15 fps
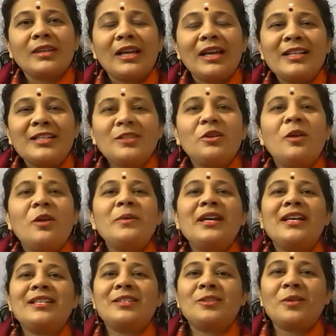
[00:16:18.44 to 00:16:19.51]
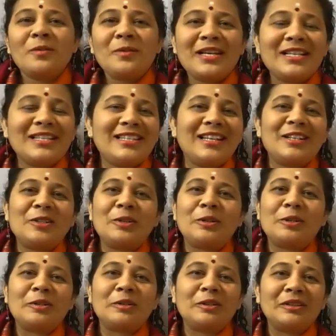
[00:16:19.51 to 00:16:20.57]
And Swami, as Swami has said,
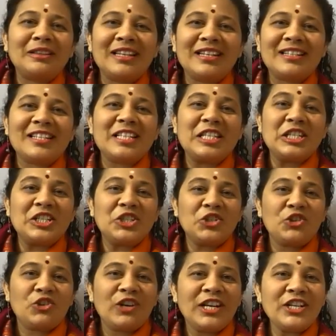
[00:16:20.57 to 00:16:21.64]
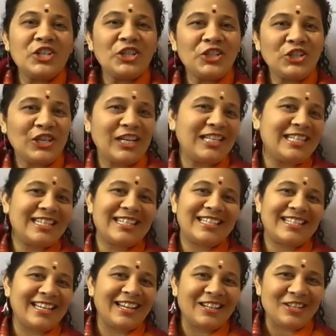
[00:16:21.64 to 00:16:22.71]
there is a treasure chest
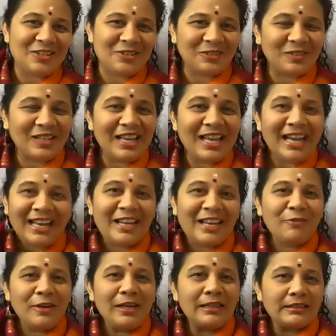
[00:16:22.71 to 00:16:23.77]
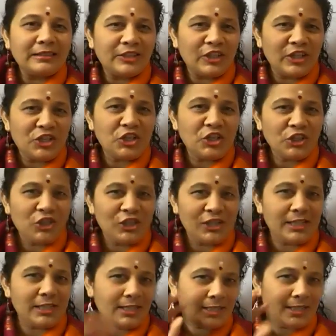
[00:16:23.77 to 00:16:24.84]
inside you. And I feel that treasure
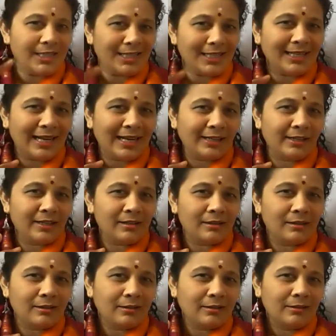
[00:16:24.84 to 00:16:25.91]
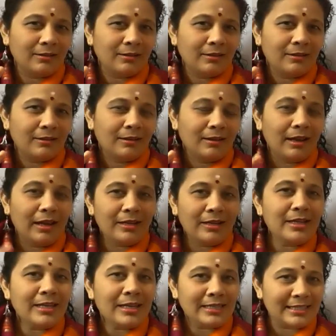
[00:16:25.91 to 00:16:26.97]
chest is sitting in that attic. And
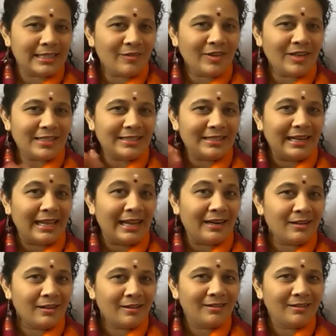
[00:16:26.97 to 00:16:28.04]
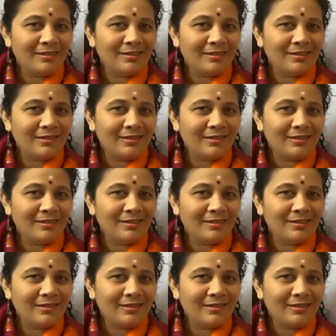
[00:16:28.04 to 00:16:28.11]
he has given us the ladder,